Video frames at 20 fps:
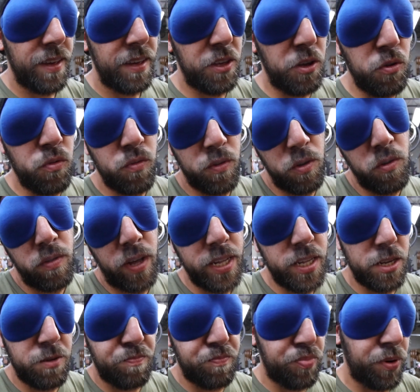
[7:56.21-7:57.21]
You you like
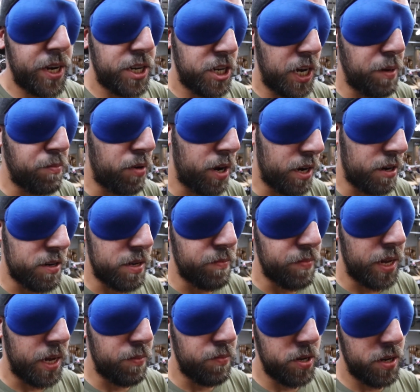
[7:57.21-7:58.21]
to break chain breakers
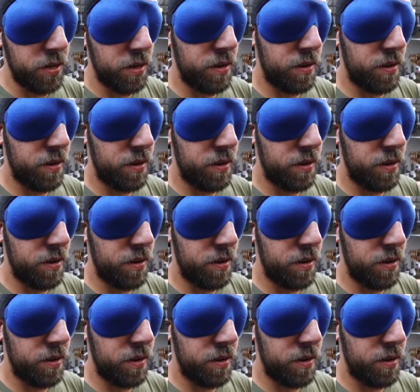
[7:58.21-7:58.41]
sometimes.